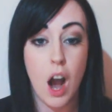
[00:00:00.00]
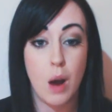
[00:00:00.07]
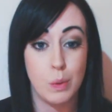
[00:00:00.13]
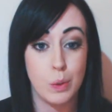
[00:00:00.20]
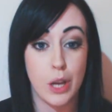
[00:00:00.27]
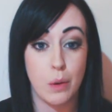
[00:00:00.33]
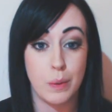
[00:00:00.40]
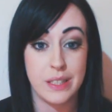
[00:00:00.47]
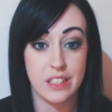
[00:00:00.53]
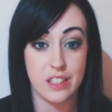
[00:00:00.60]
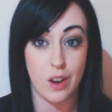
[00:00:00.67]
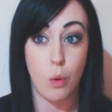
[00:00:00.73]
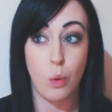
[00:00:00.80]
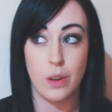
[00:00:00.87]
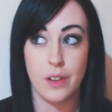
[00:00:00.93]
I will go
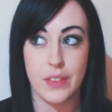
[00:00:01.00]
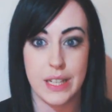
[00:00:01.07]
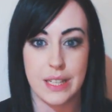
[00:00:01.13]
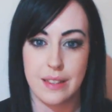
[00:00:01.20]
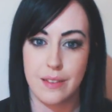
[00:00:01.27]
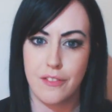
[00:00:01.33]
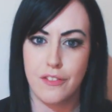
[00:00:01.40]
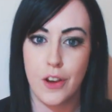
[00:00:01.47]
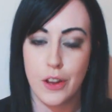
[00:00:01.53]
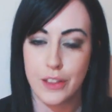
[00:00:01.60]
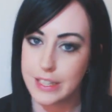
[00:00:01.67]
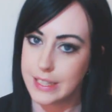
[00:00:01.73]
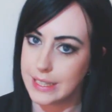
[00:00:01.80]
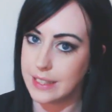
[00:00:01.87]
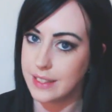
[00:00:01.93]
into all of this in
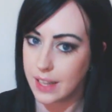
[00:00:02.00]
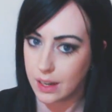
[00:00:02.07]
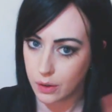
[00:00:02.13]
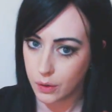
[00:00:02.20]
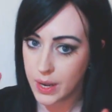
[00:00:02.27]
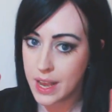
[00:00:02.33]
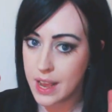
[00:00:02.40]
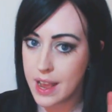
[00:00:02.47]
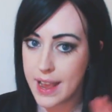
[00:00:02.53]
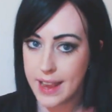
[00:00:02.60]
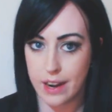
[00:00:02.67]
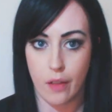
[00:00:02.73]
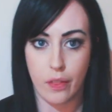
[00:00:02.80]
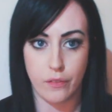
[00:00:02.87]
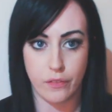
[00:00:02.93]
further detail
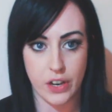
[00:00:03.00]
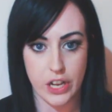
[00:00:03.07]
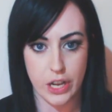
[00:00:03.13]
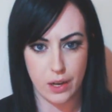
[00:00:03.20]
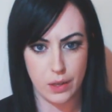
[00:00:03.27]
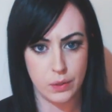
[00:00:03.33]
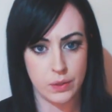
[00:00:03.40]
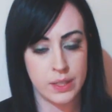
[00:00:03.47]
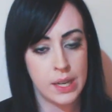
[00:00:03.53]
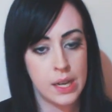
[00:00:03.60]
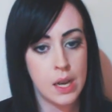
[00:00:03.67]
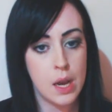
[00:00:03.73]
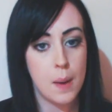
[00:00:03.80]
in other videos,